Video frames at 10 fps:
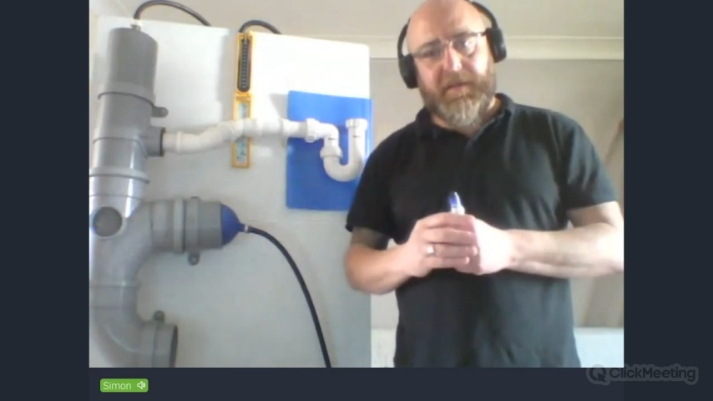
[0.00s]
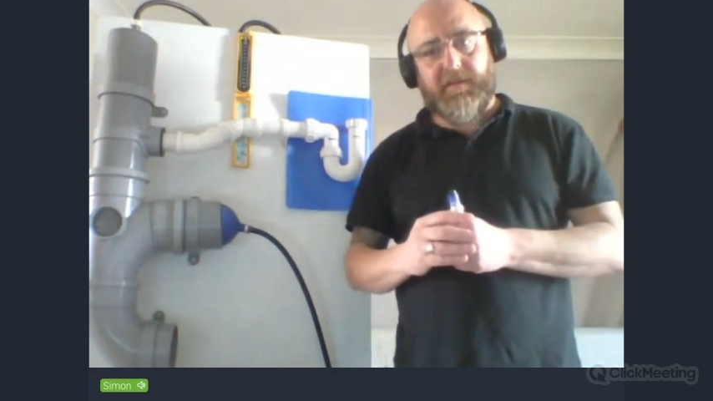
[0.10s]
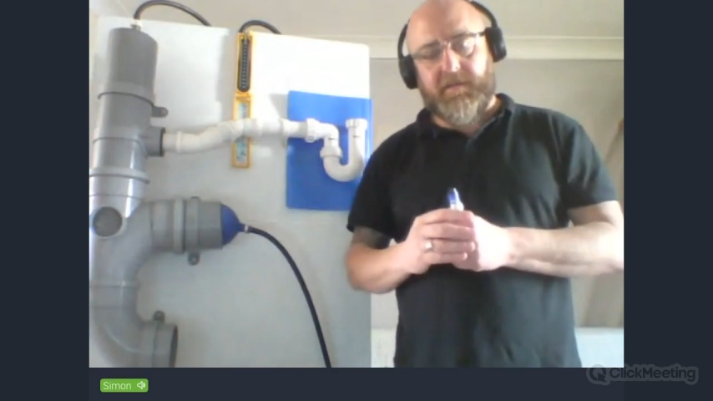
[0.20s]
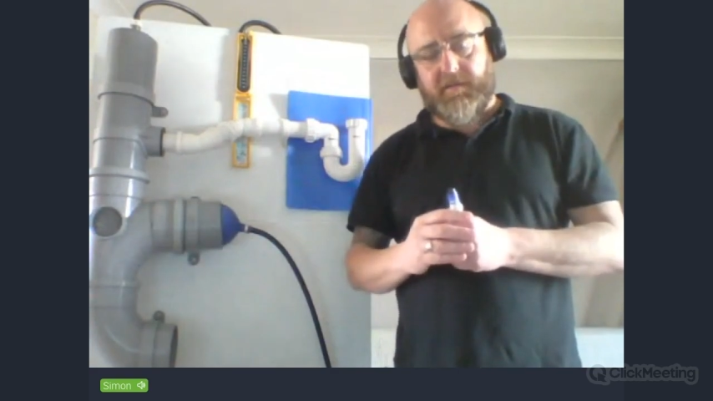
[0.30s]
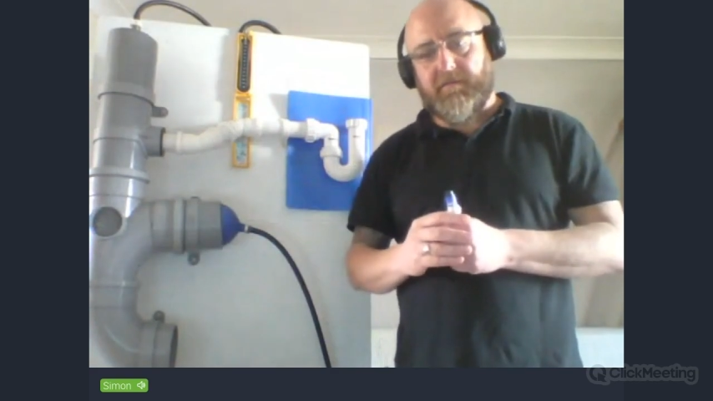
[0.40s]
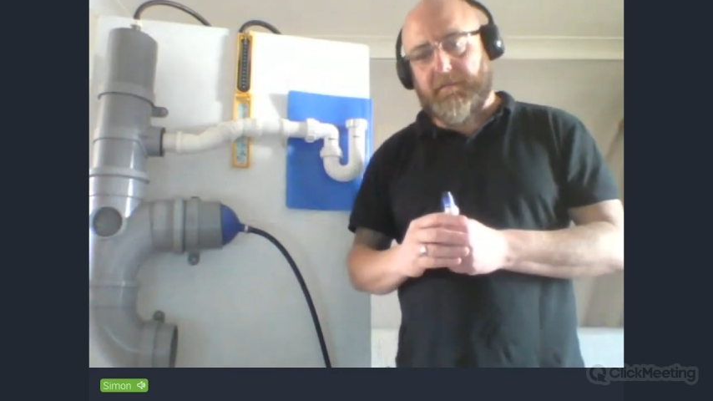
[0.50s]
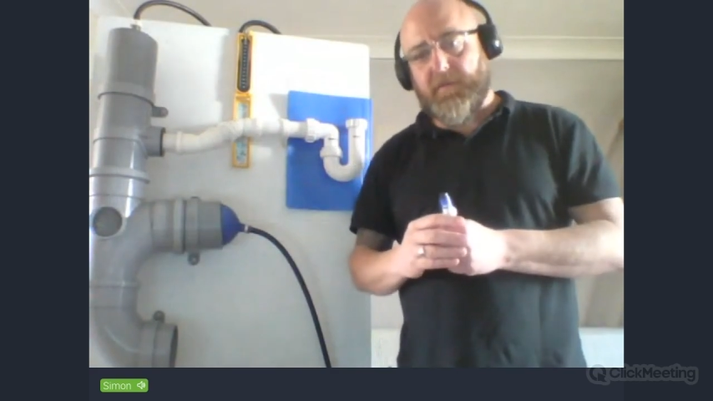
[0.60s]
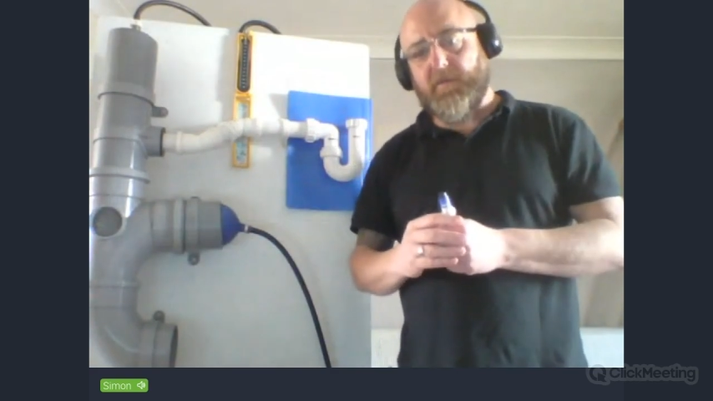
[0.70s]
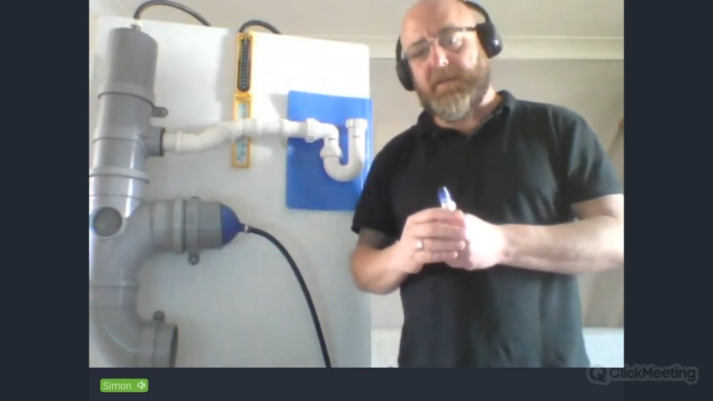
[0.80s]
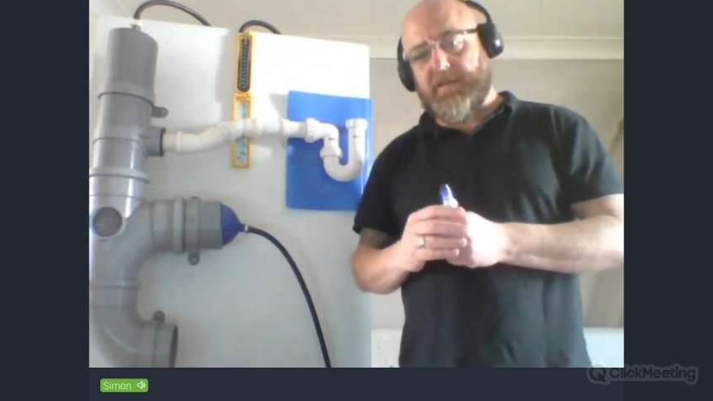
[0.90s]
Basins are a
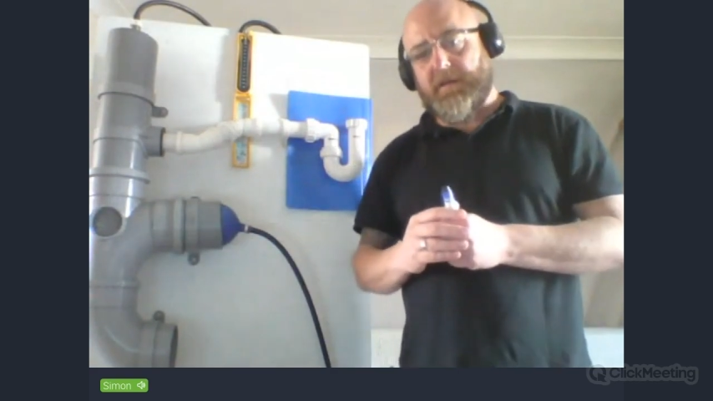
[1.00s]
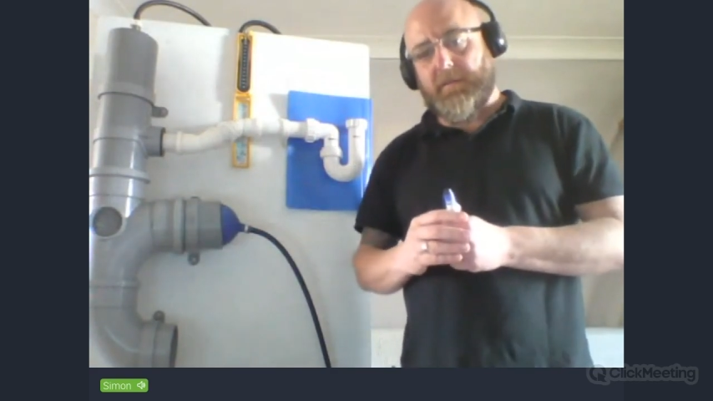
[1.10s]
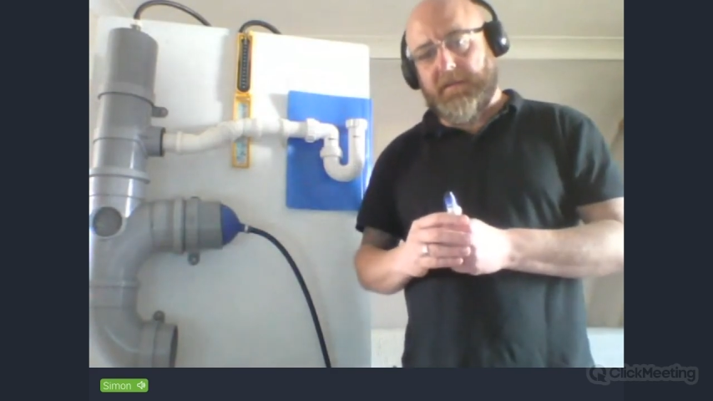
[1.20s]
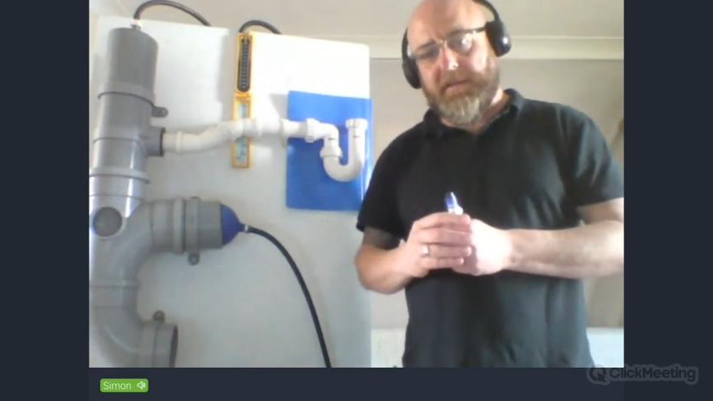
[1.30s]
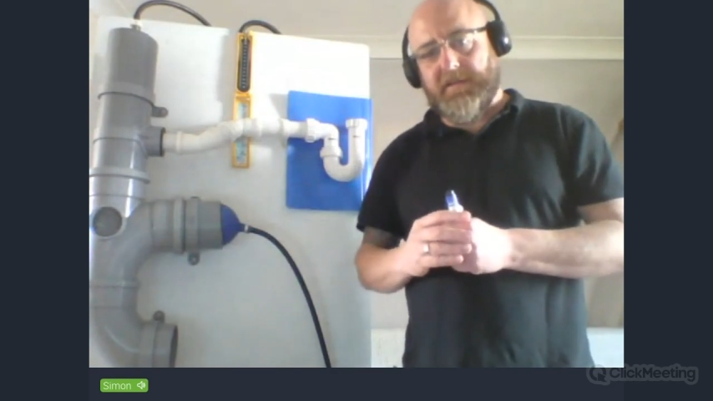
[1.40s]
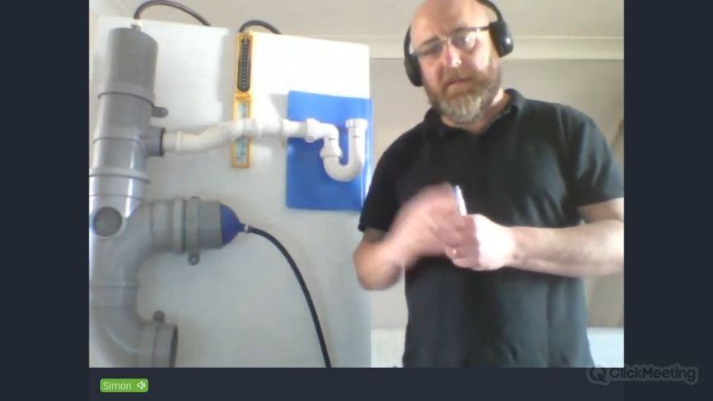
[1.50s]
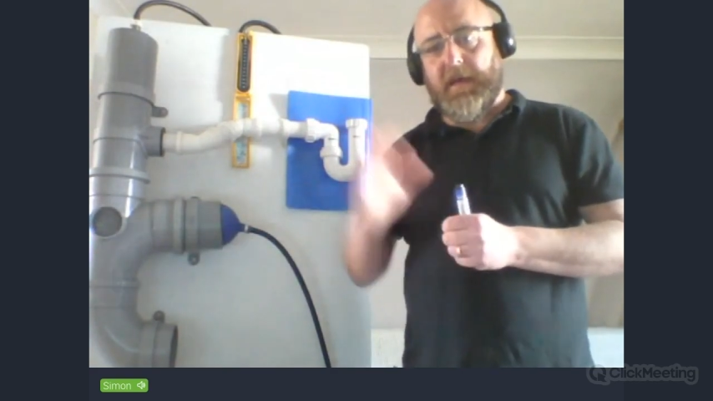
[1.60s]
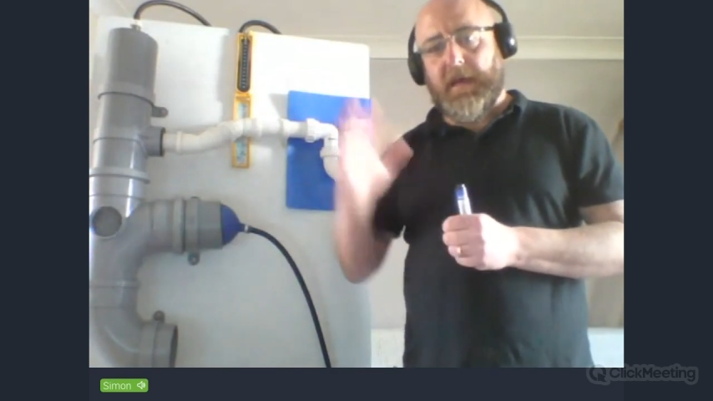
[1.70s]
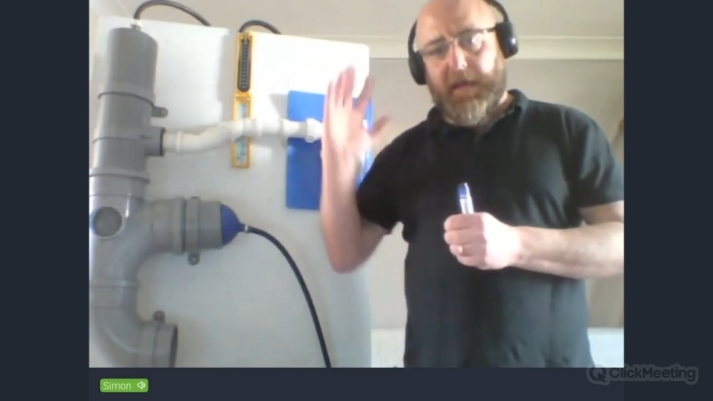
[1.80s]
good example of this,